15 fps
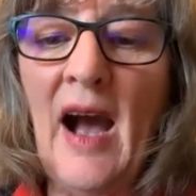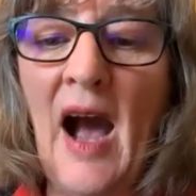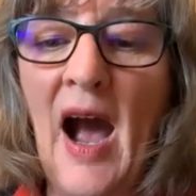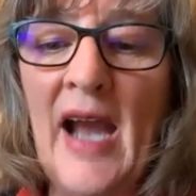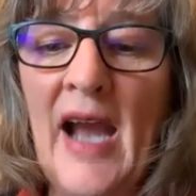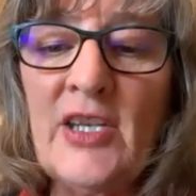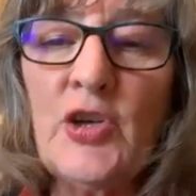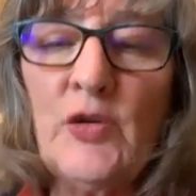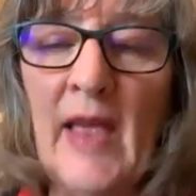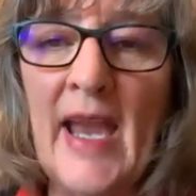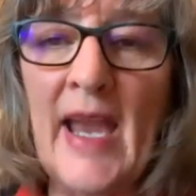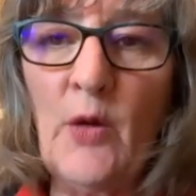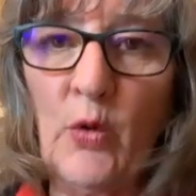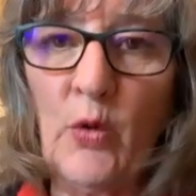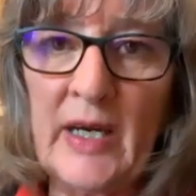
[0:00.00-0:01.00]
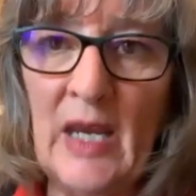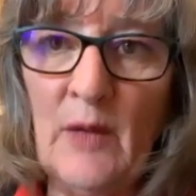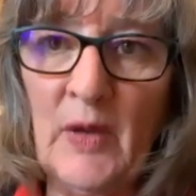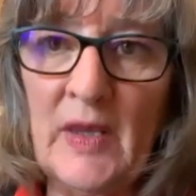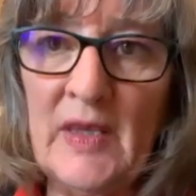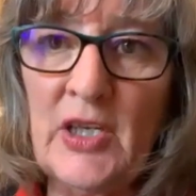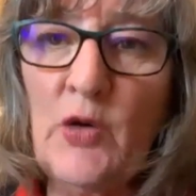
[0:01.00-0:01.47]
I do like working
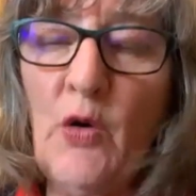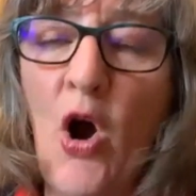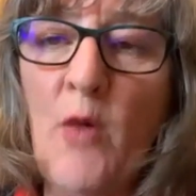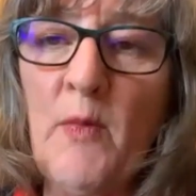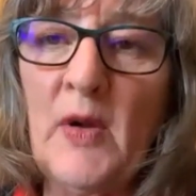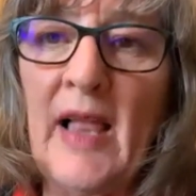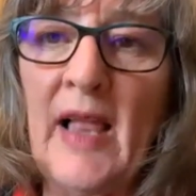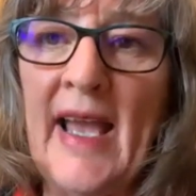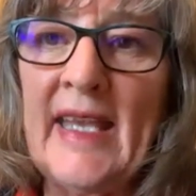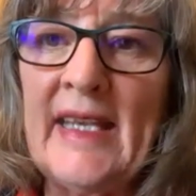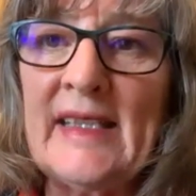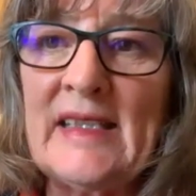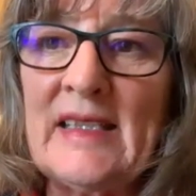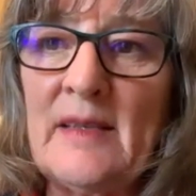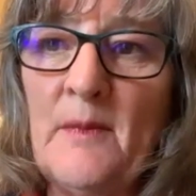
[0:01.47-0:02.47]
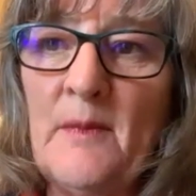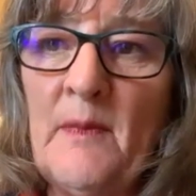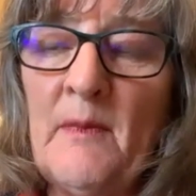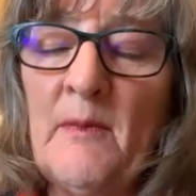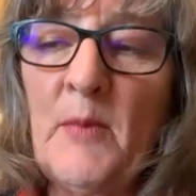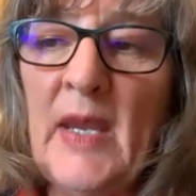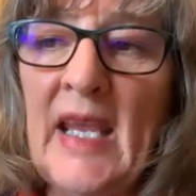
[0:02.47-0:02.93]
with new home clients
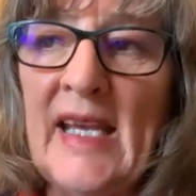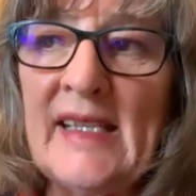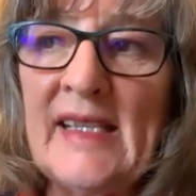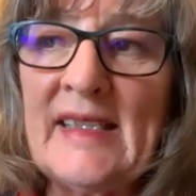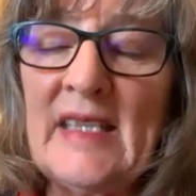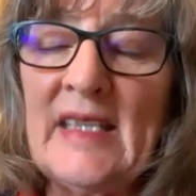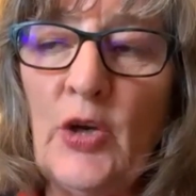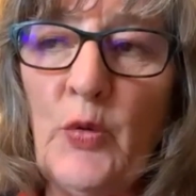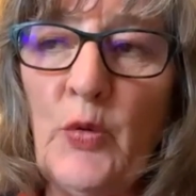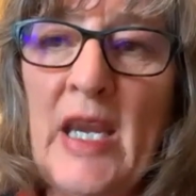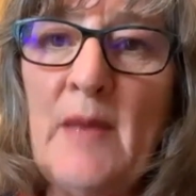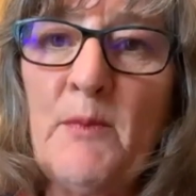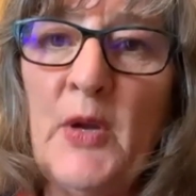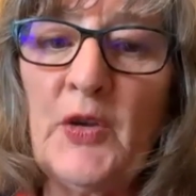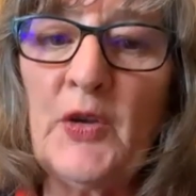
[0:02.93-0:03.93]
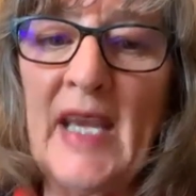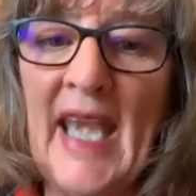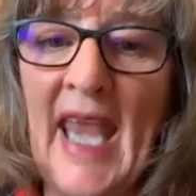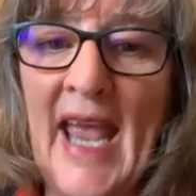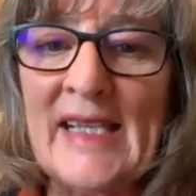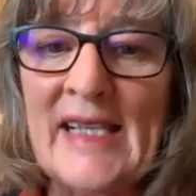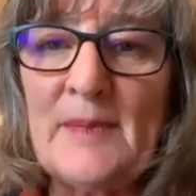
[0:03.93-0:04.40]
because the green
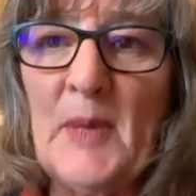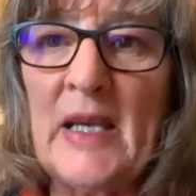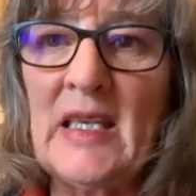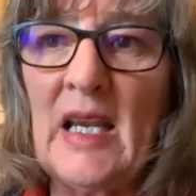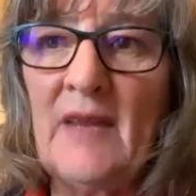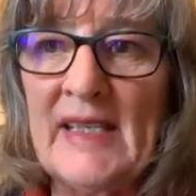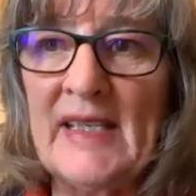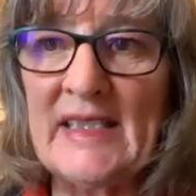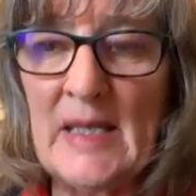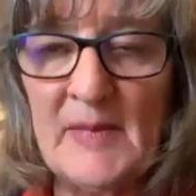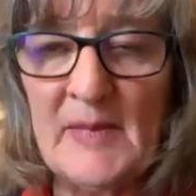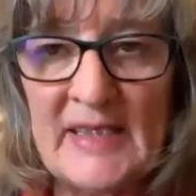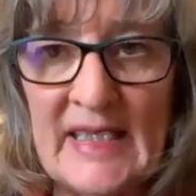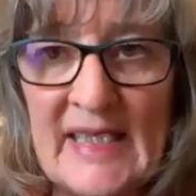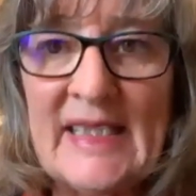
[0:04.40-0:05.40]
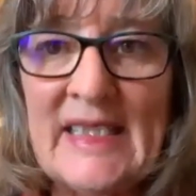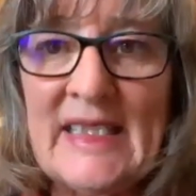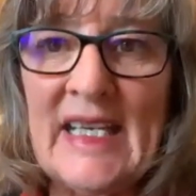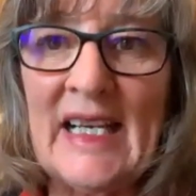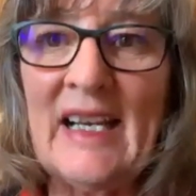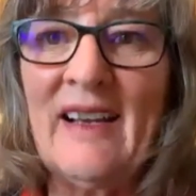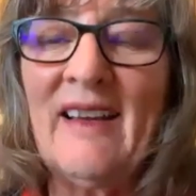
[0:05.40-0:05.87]
building aspect of it seems to
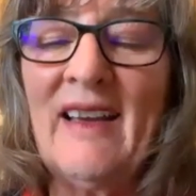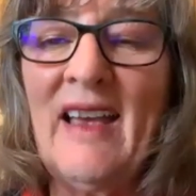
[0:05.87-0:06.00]
stick